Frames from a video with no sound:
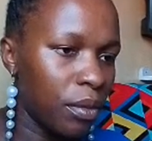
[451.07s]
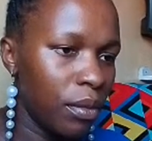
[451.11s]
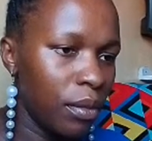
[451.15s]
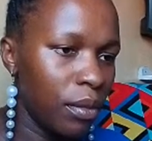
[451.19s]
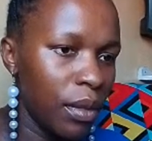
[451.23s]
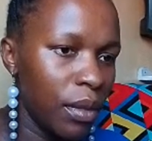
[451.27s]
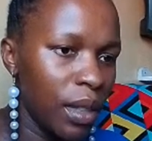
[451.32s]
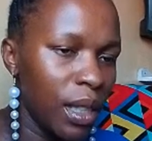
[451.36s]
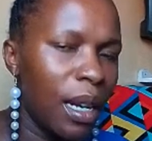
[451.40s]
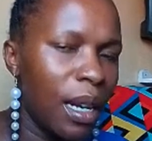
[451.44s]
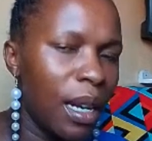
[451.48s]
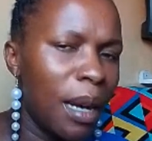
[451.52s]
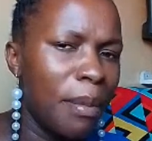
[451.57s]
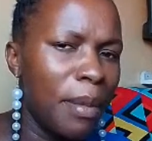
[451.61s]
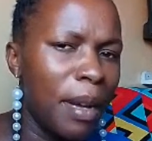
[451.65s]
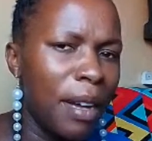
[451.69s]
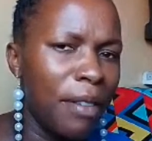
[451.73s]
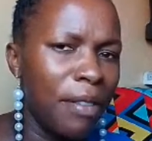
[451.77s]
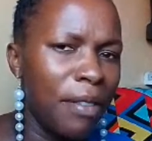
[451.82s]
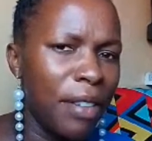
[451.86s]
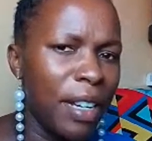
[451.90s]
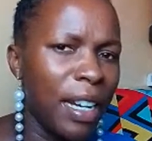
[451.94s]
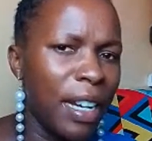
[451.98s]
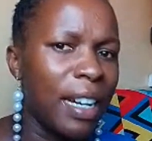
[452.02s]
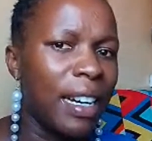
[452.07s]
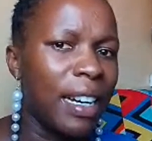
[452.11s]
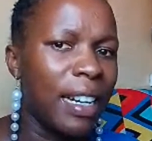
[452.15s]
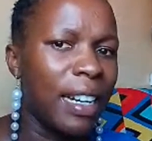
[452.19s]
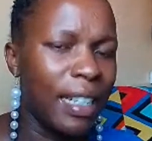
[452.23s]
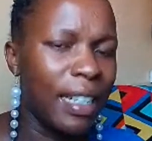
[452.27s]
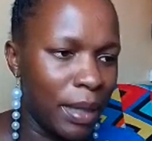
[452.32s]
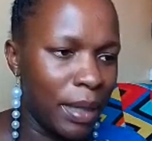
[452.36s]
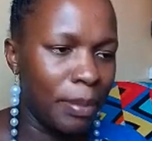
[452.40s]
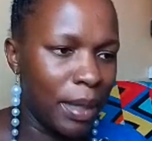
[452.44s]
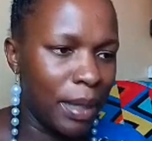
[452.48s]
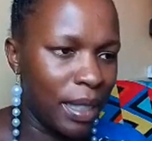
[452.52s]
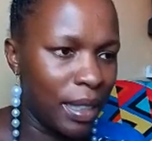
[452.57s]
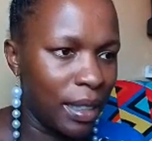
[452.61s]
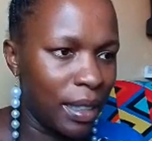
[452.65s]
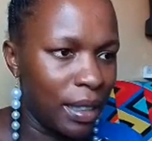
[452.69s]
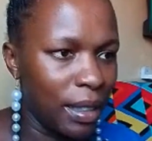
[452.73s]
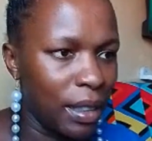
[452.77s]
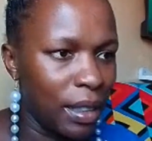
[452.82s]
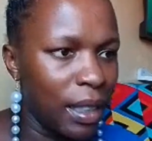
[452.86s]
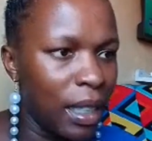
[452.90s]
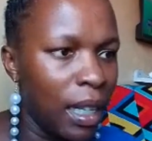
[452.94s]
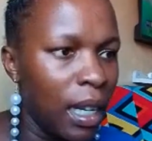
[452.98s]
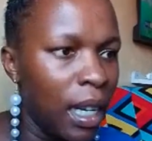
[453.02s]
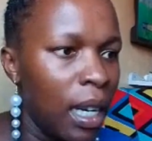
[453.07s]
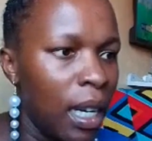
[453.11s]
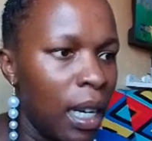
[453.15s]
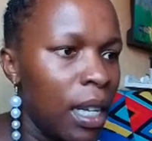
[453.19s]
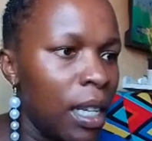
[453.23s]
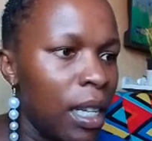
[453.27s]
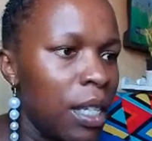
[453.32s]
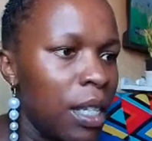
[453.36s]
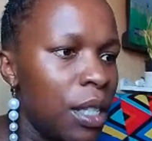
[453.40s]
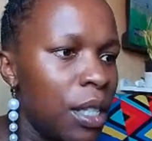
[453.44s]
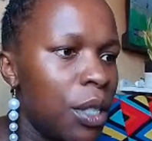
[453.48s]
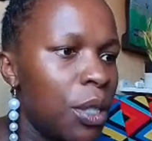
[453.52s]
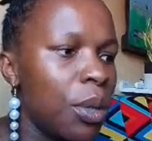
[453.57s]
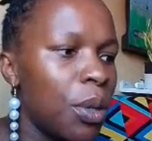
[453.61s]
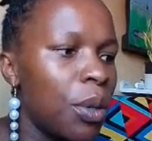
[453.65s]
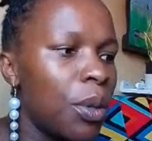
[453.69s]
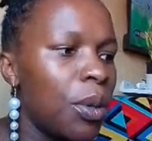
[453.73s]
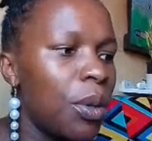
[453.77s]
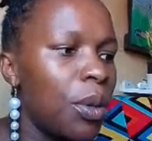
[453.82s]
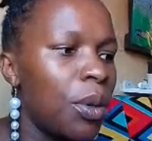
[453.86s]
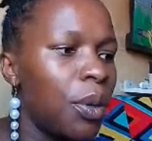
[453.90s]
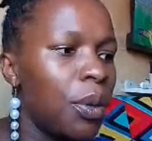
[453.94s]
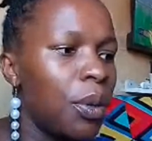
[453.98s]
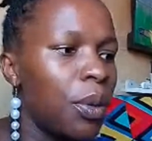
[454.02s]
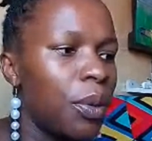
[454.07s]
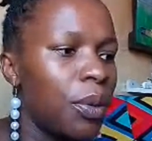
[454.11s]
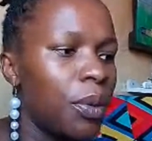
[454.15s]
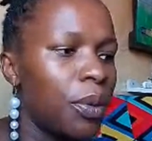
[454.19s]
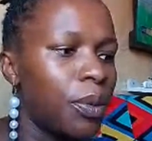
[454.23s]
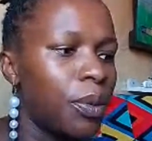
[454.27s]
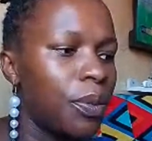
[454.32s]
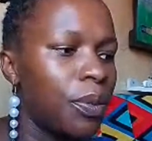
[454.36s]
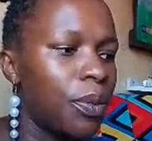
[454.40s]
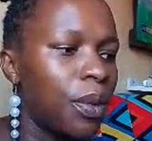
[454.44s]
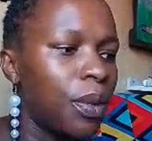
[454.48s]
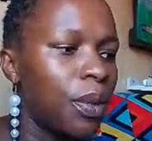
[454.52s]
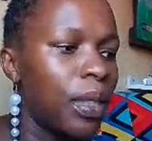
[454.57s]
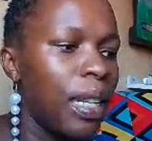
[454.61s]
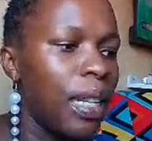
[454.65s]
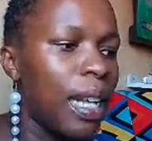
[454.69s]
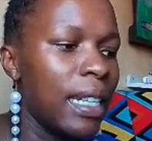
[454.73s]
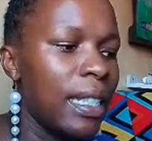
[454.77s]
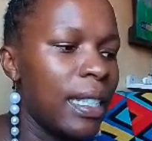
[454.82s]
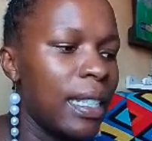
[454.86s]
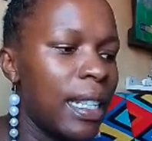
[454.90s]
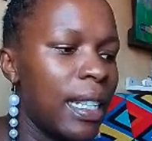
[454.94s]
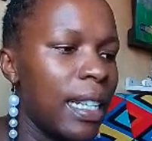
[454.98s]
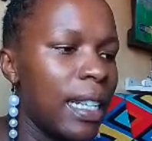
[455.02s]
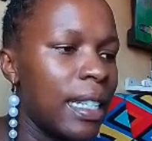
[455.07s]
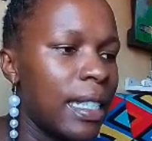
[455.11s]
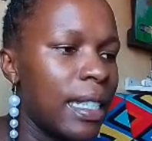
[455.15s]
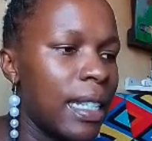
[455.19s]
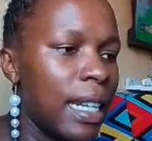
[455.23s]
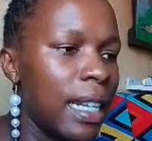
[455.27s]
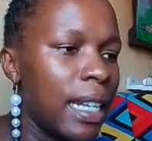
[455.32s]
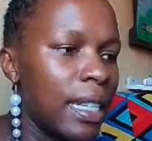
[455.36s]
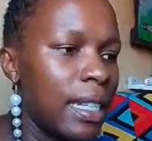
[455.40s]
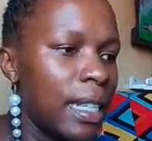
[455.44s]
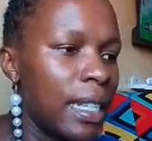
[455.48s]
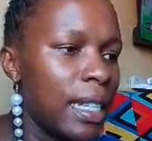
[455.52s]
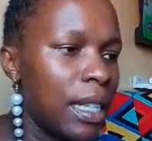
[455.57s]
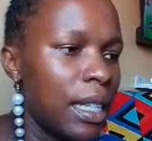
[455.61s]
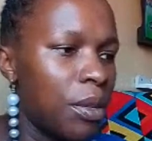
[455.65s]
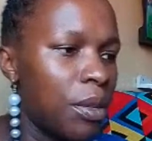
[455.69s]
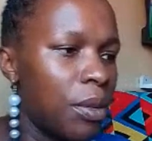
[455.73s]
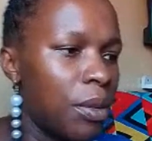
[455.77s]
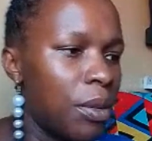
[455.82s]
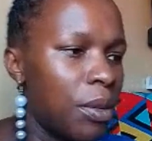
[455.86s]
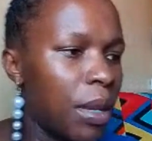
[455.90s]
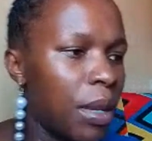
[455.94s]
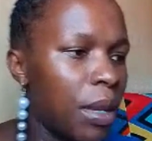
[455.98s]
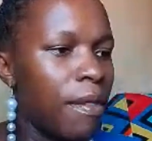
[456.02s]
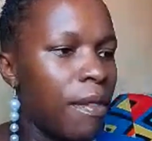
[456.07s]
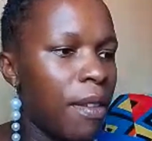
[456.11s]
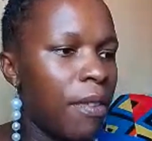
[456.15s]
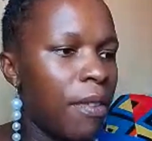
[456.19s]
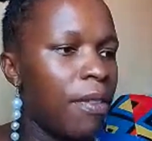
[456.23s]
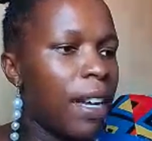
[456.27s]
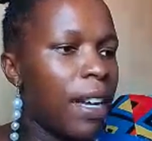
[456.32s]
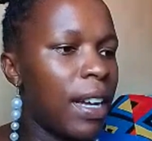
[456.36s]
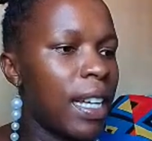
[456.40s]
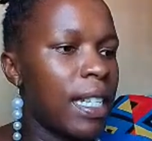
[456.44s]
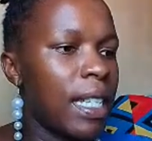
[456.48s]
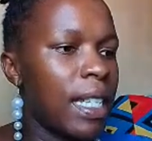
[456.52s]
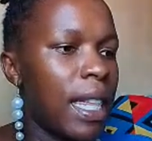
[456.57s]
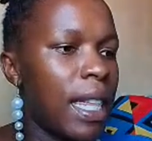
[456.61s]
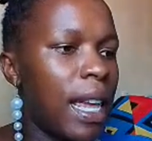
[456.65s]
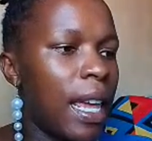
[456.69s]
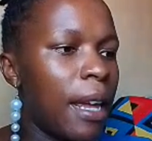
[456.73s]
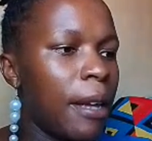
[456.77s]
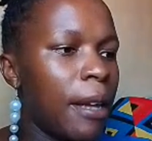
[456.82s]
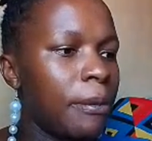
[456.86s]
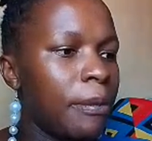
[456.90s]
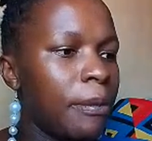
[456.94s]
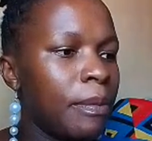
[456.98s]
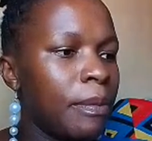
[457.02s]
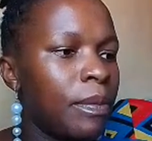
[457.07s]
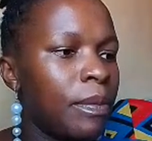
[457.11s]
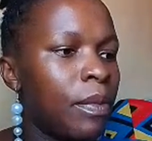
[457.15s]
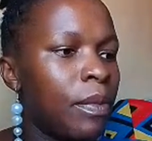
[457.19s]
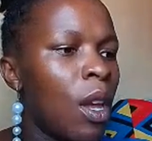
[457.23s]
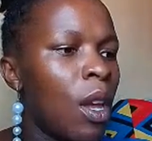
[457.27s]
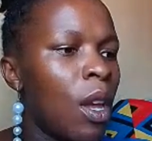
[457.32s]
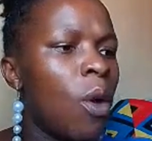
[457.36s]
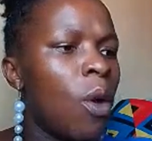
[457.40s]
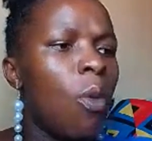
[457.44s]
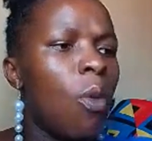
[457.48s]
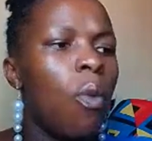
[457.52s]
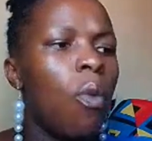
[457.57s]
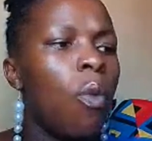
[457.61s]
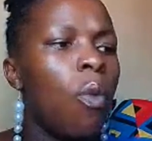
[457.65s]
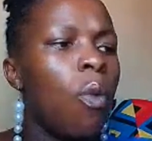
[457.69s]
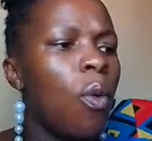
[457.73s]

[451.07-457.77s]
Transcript: I'm having a heartburn. So let's get started with the first thing. Who